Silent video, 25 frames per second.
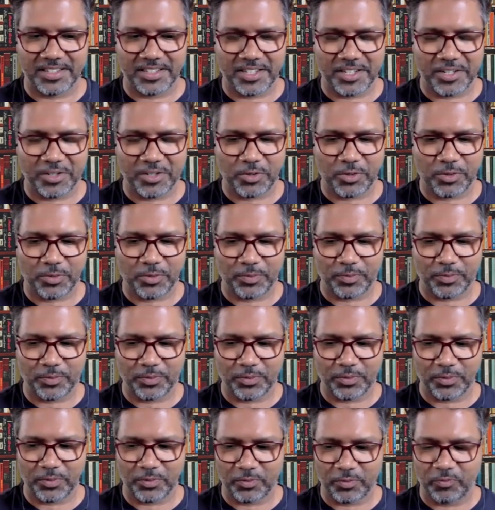you know
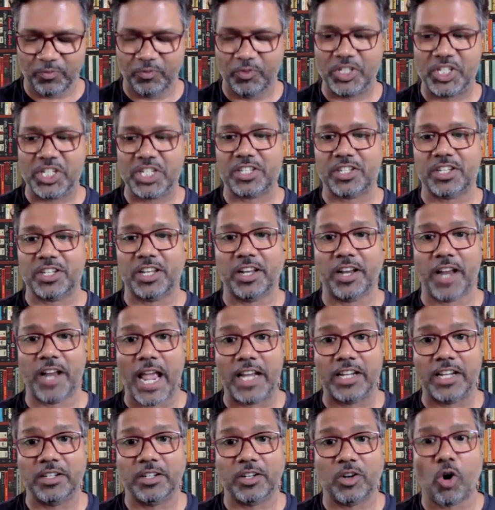which has
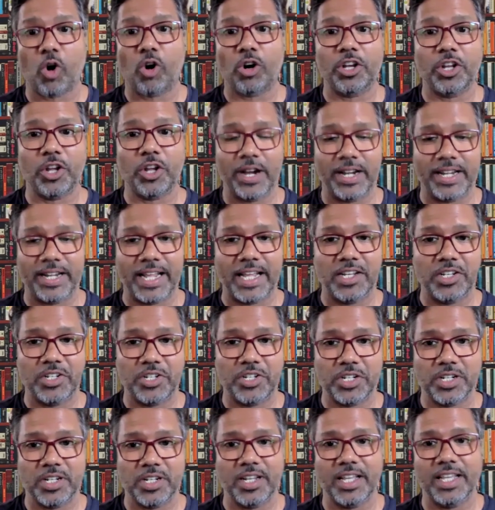caught your
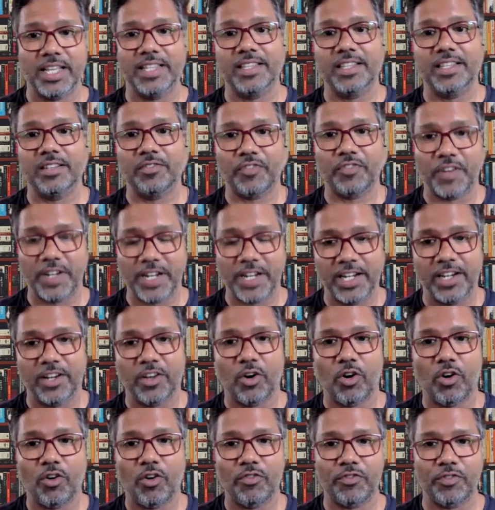attention in the
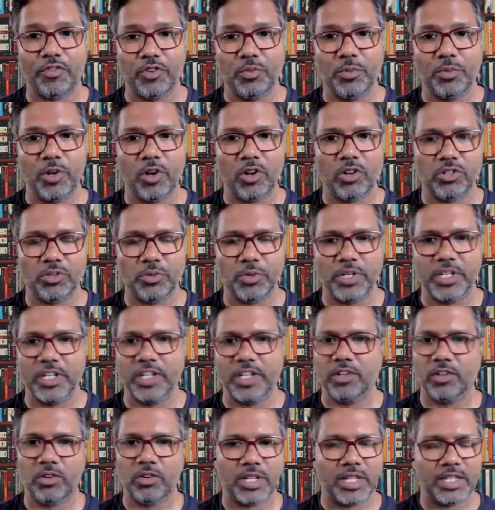field of human longevity
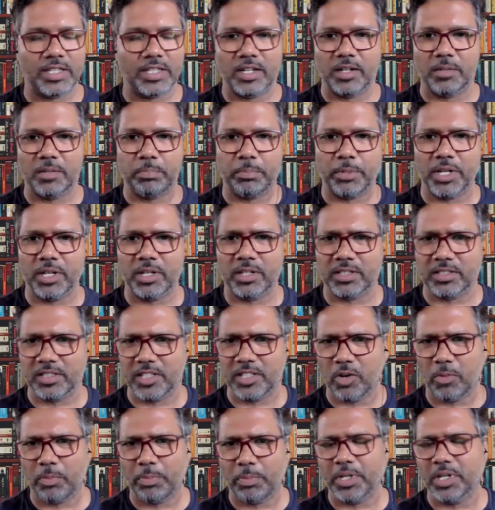you know the peer
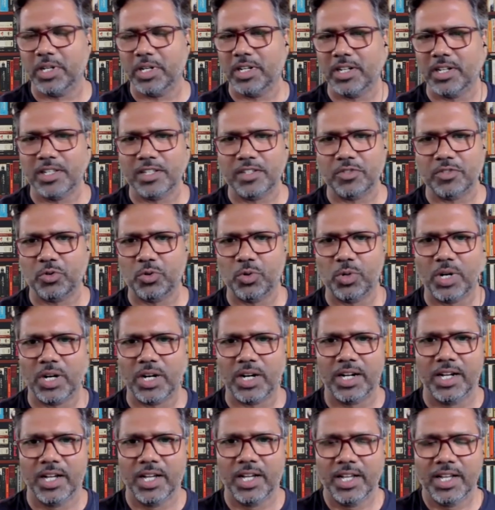the peers who
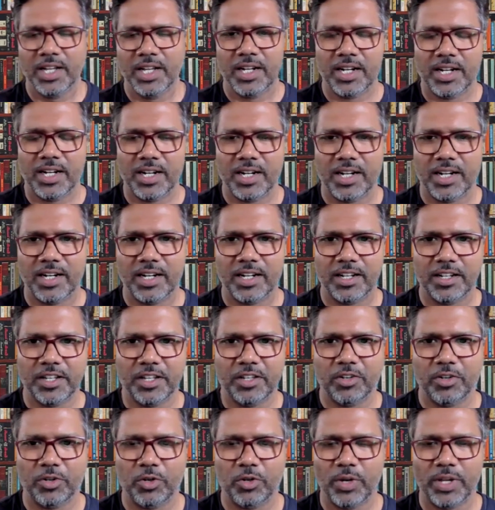are uh,
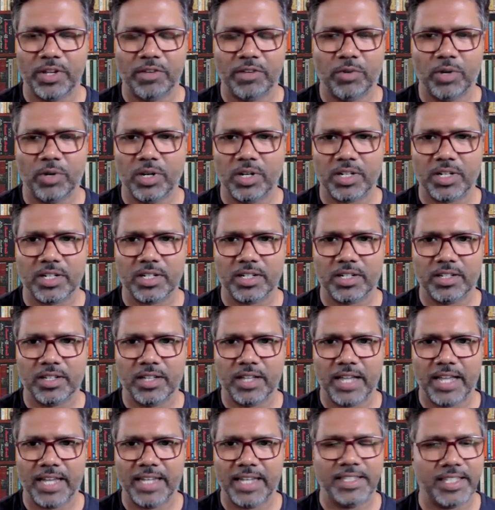you know doing work uh,
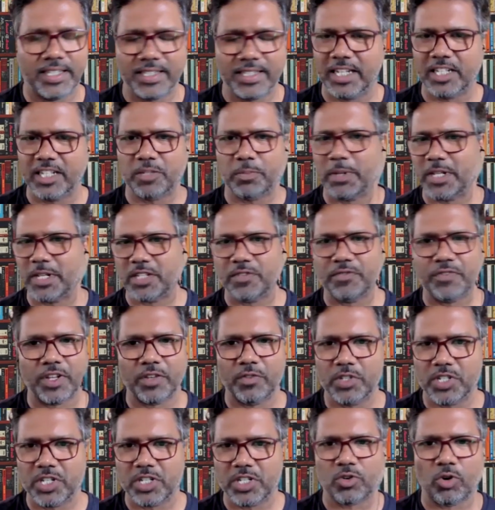anything that's
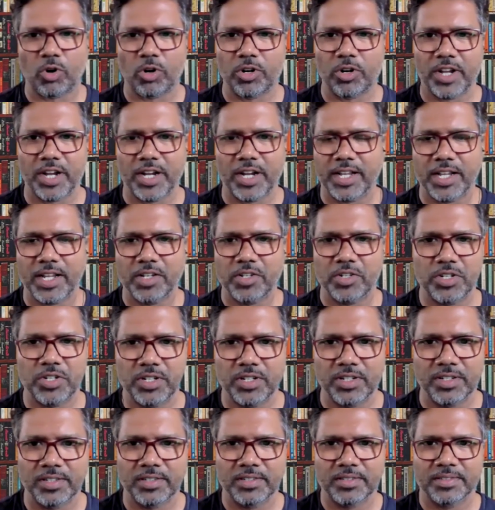specific which has caught your
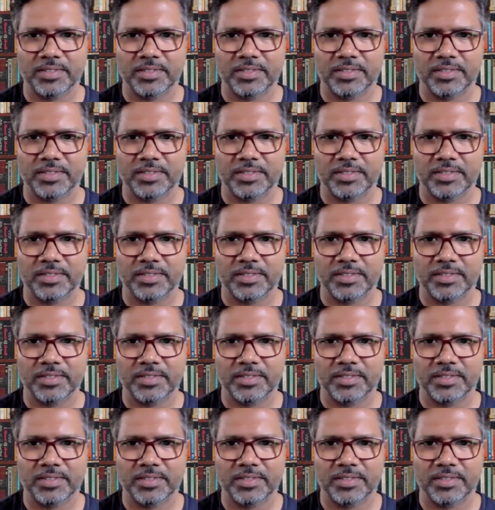attention